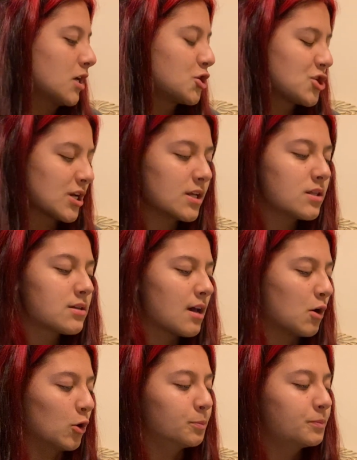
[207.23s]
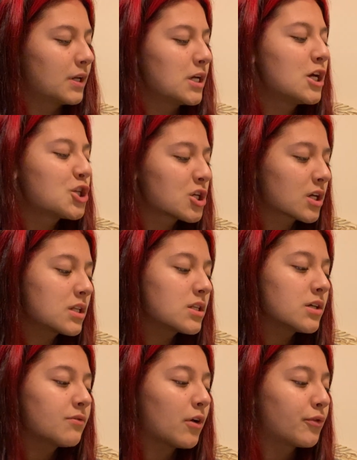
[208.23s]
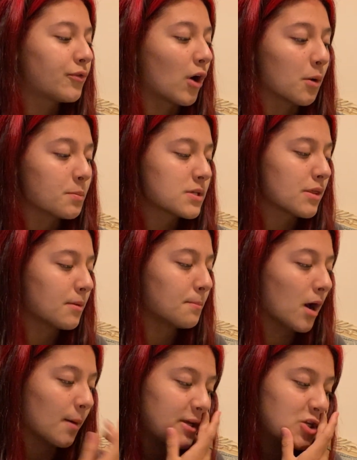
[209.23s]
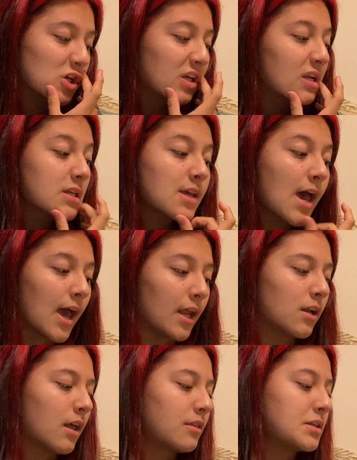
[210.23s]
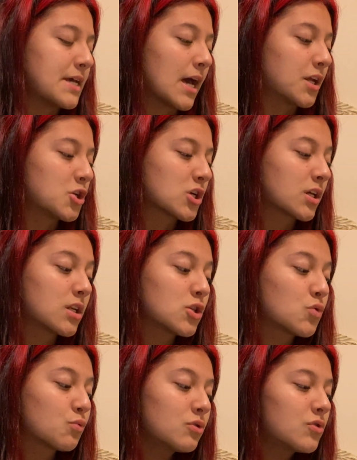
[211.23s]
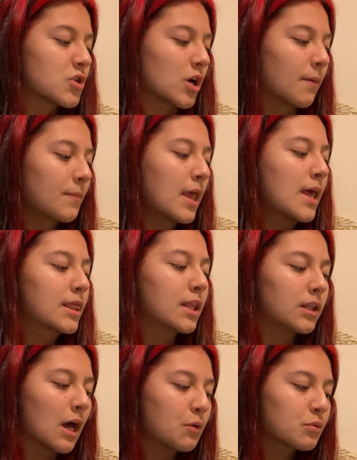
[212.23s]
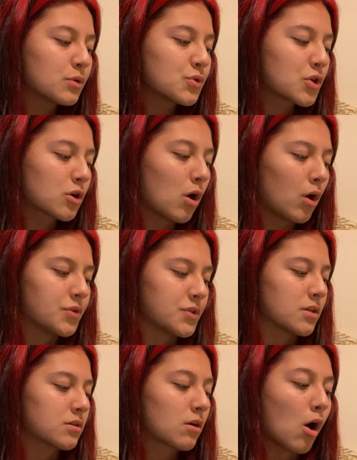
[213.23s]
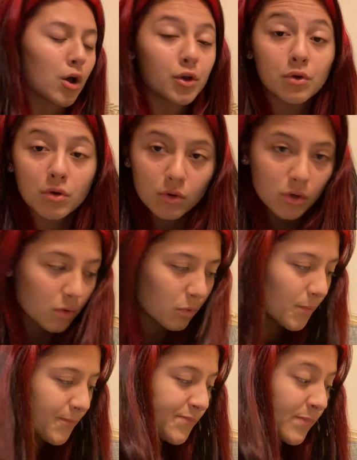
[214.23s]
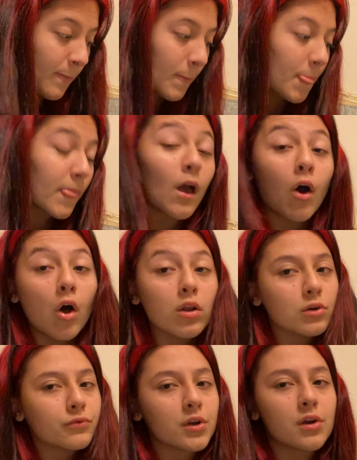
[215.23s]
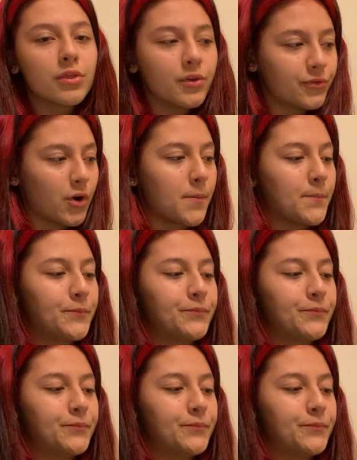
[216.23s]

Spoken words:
Chickens at home. Chickens live on farms. The mommy chicken is a hen and the daddy chicken is a rooster. The loud rooster calls us cock-a-doodle-doo all over the farm.